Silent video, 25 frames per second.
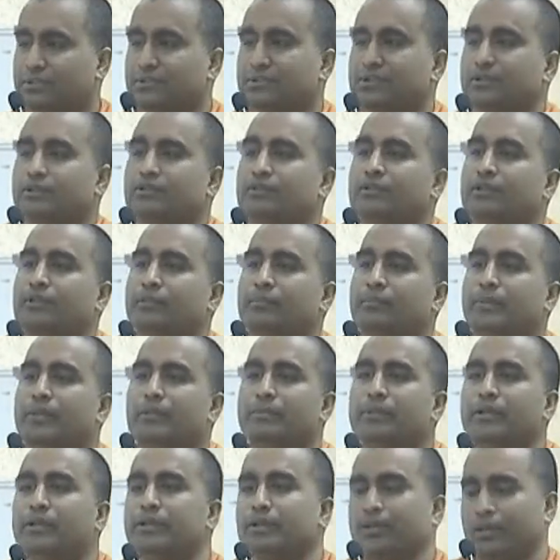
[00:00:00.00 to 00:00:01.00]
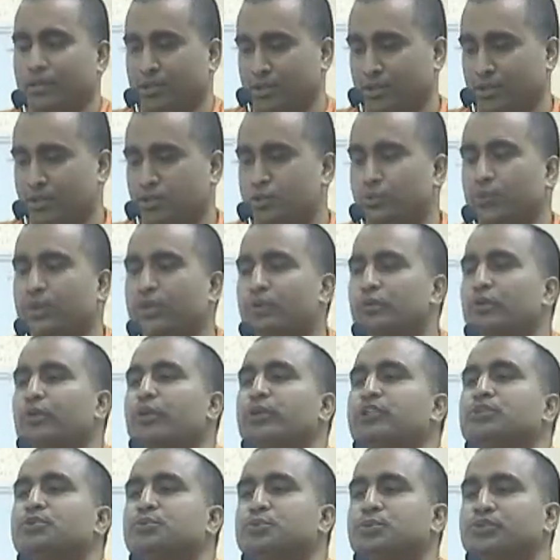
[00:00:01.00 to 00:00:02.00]
maybe sweet voice was
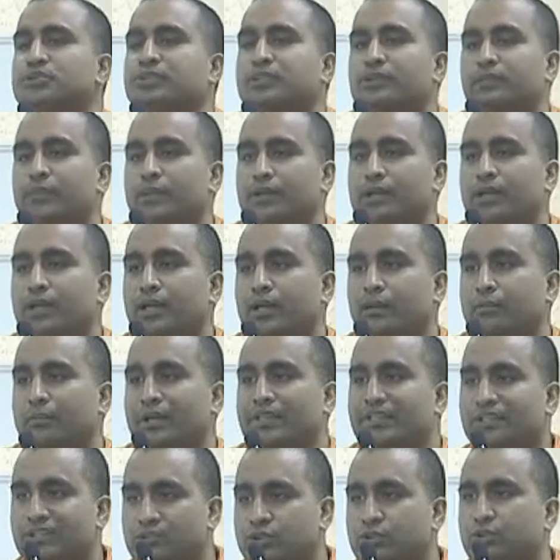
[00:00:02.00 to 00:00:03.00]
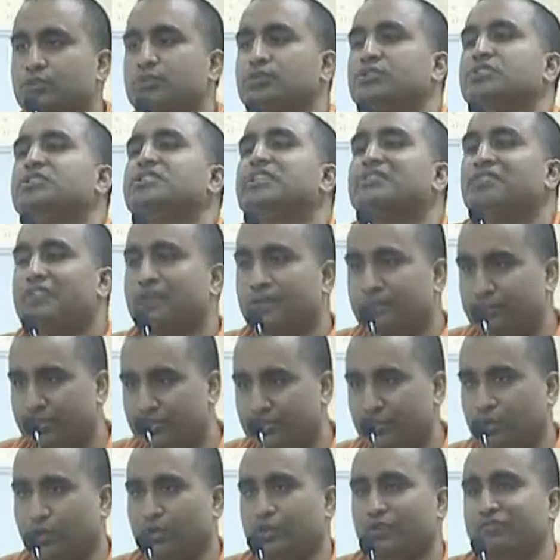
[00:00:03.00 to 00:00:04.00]
given, but this was developed on
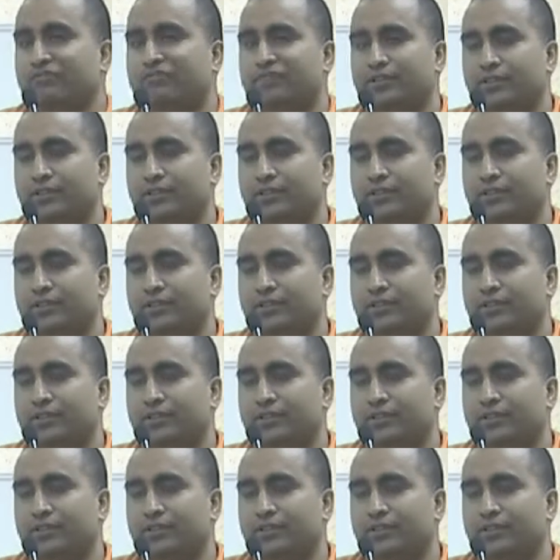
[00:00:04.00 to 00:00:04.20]
further.